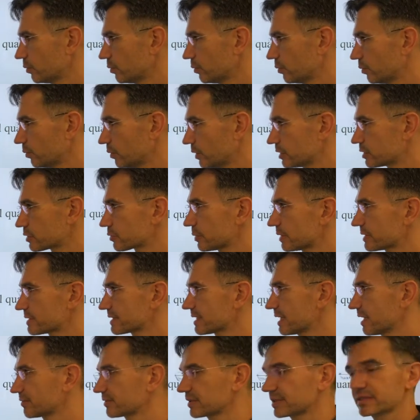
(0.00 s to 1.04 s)
Which ones
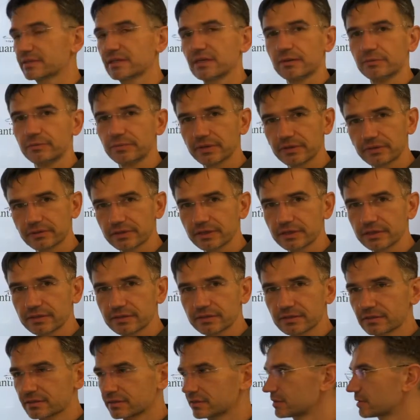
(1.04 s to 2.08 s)
have the same period
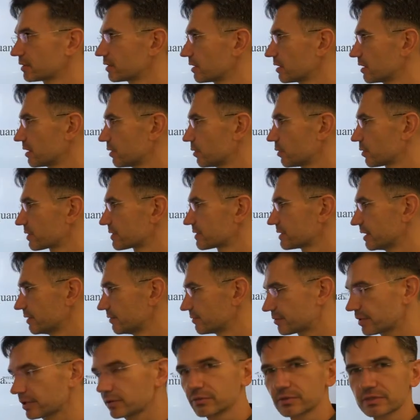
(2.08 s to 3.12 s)
or same
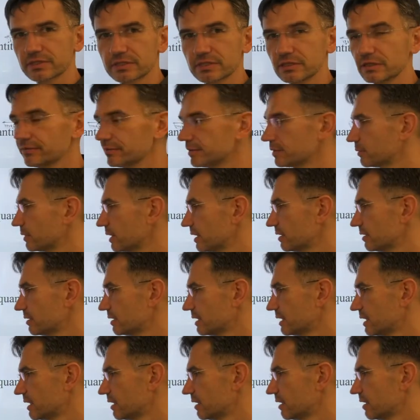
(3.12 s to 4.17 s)
frequency, if you will?
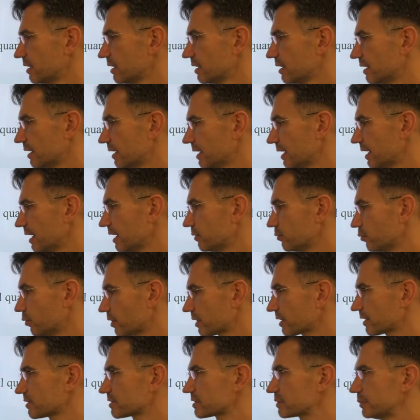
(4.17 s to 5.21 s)
And what
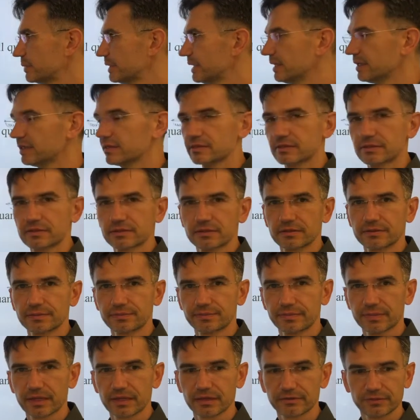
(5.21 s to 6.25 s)
are the speeds
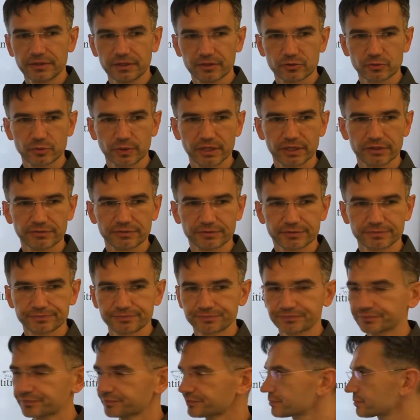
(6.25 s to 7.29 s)
of each wave?
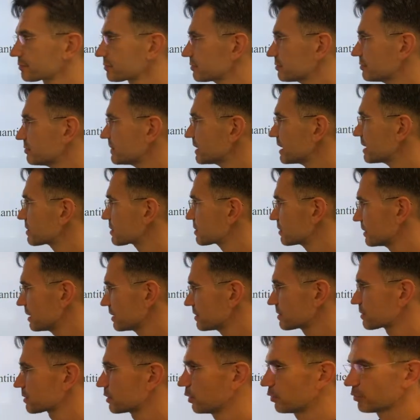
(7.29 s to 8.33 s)
So let's
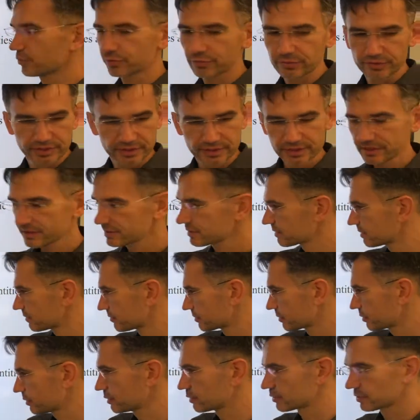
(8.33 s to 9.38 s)
go through this
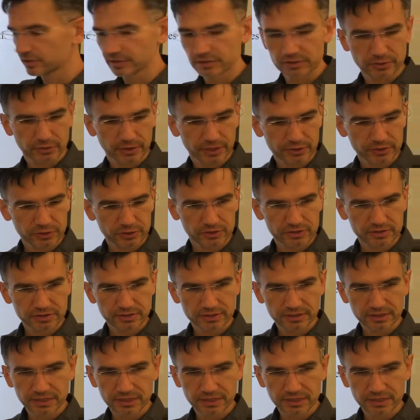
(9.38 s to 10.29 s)
for each of these questions.